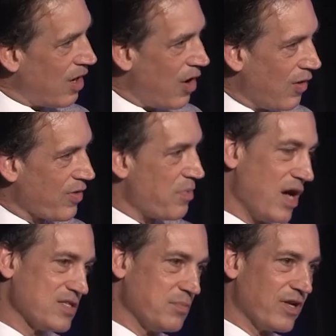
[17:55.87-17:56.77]
all the
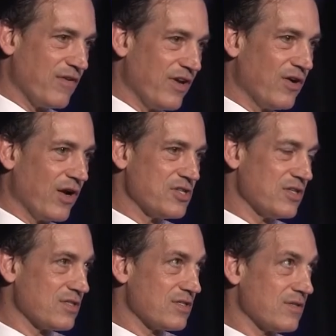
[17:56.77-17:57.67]
possible
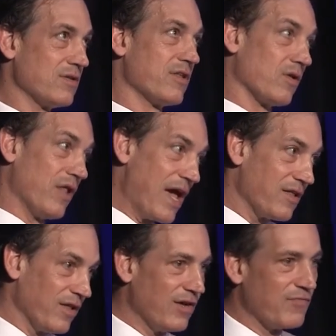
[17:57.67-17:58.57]
configurations that are
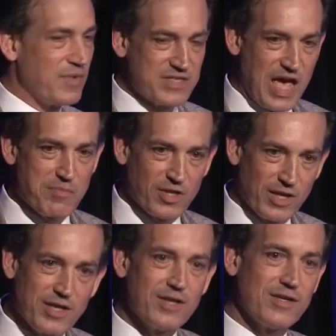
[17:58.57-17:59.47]
likely have been
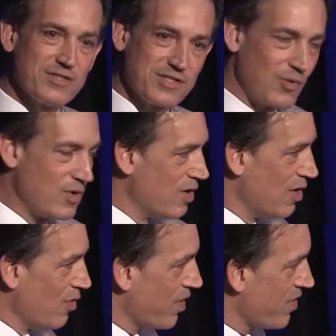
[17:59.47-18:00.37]
tabulated. And so,
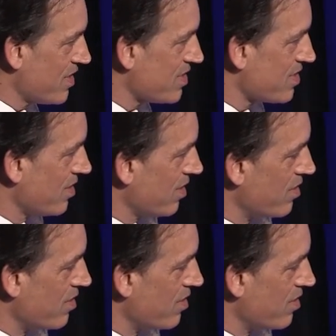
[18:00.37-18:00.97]
with this